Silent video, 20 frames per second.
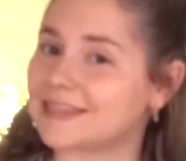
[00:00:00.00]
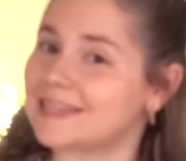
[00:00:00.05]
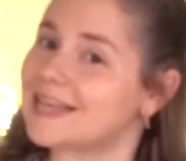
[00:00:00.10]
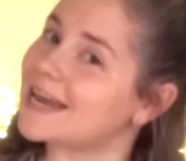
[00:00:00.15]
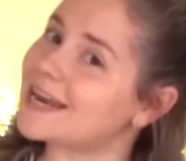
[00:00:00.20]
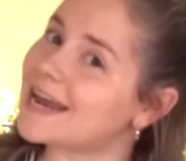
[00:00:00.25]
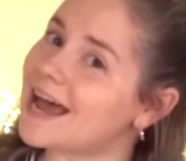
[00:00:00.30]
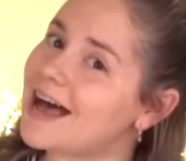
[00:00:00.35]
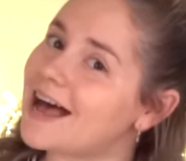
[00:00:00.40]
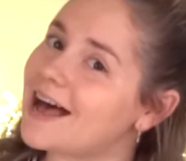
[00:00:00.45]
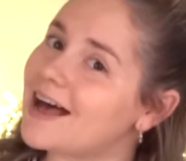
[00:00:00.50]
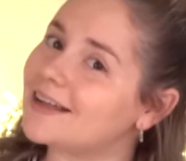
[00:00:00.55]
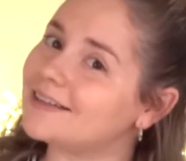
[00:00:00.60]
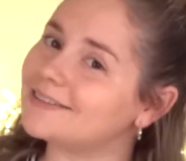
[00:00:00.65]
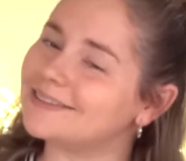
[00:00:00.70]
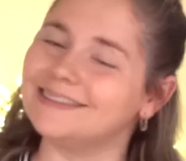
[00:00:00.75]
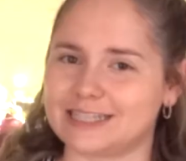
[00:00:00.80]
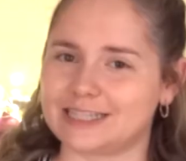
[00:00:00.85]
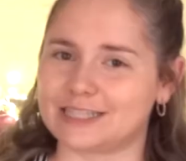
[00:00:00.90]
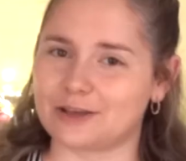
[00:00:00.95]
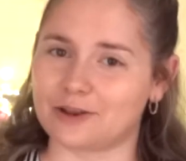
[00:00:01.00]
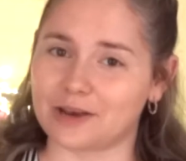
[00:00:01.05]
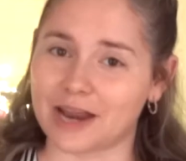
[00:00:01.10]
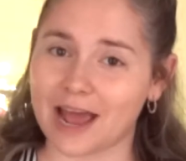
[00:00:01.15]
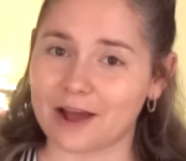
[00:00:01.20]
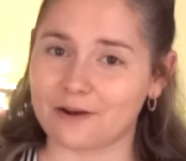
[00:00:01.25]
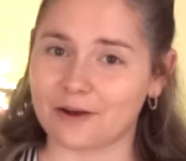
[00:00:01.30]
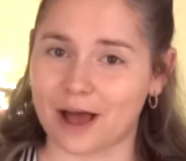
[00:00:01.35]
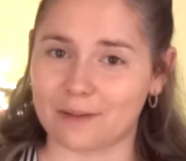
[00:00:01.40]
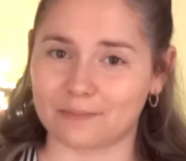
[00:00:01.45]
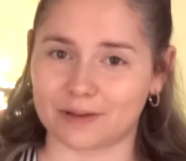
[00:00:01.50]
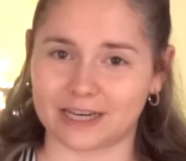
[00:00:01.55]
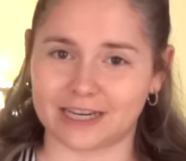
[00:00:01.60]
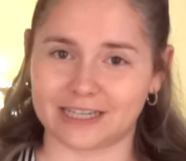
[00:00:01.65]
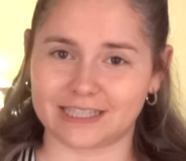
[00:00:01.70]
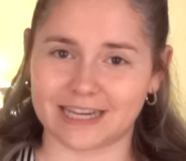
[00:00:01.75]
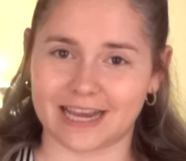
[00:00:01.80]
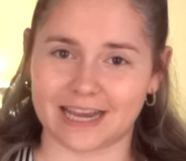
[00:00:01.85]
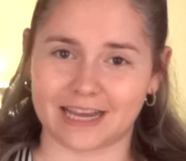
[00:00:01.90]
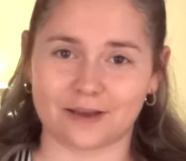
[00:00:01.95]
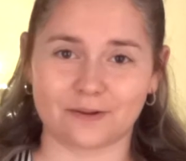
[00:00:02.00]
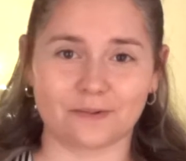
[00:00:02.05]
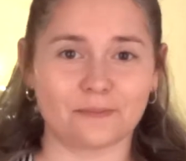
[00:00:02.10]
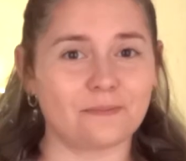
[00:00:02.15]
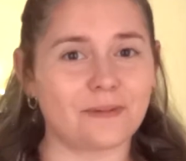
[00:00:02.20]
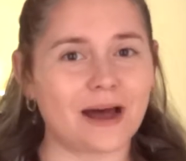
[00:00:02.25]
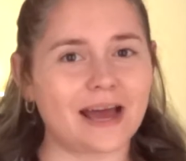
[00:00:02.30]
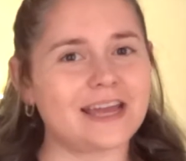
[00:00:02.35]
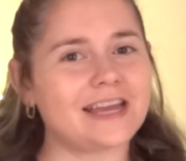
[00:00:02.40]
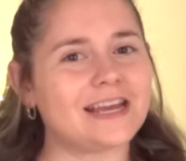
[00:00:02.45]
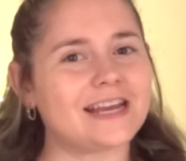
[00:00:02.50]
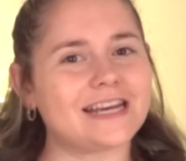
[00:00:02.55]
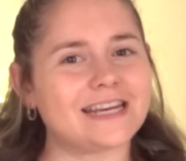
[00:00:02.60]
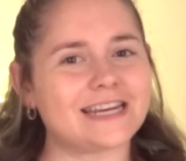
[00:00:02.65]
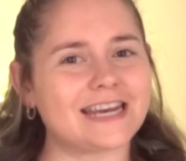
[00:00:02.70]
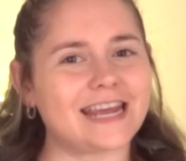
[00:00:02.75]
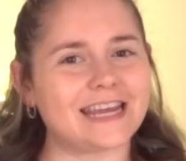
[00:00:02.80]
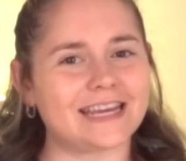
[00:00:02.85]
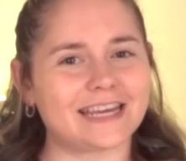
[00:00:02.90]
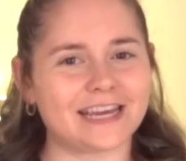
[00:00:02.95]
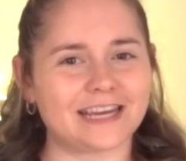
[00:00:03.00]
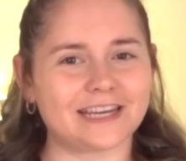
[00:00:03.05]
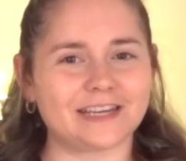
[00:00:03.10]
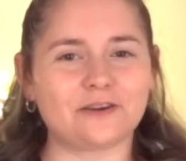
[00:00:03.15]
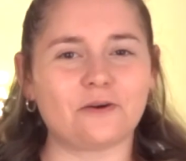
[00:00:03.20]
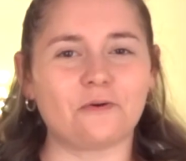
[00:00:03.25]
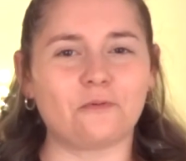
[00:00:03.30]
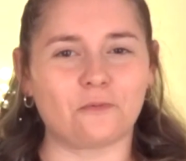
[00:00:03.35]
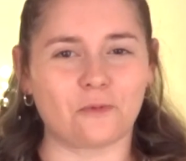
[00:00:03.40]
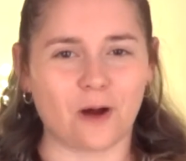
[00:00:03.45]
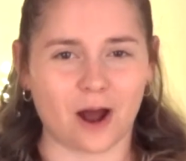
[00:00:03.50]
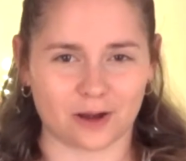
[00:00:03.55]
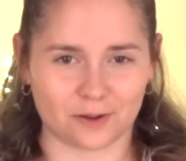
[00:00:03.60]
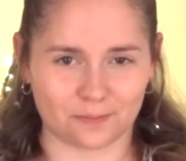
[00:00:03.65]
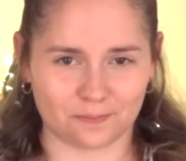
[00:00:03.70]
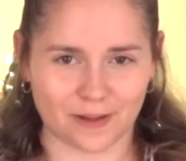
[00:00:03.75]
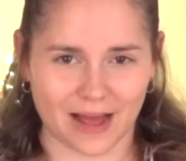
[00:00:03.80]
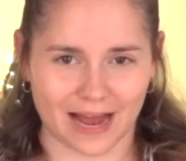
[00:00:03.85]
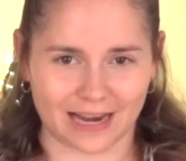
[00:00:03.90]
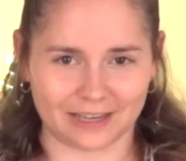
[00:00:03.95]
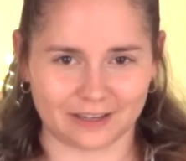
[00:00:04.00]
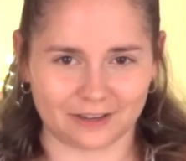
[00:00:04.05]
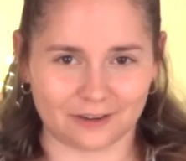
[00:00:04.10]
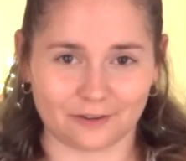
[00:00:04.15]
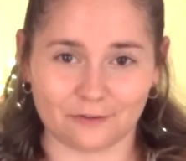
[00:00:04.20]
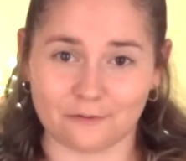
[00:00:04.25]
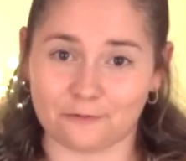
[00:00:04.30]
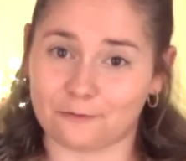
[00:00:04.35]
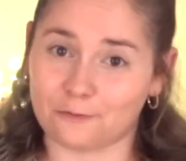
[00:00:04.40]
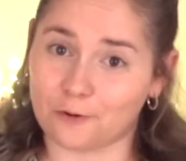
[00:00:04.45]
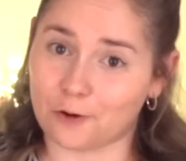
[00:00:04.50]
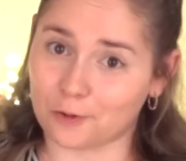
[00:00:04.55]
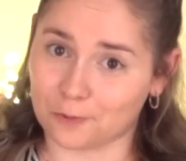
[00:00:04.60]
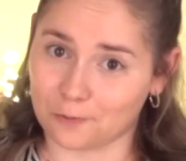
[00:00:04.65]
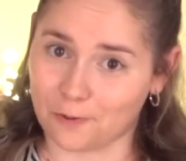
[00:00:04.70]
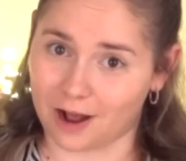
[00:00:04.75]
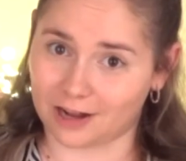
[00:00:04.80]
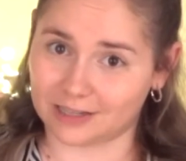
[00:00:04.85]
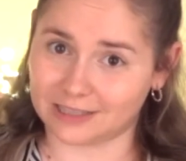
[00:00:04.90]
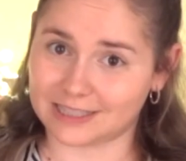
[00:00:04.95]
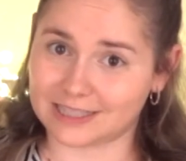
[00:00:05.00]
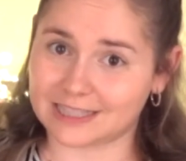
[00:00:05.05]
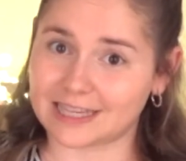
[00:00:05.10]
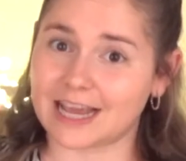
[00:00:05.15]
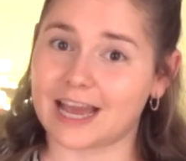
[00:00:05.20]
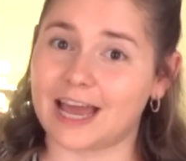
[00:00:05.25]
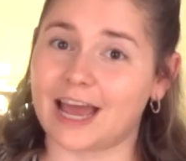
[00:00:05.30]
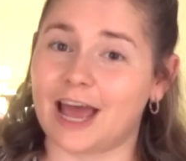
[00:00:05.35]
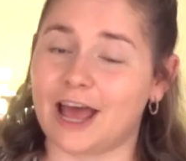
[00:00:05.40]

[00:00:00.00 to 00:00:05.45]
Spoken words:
Ta-da! So now I'm gonna take my Naked 1 palette for once.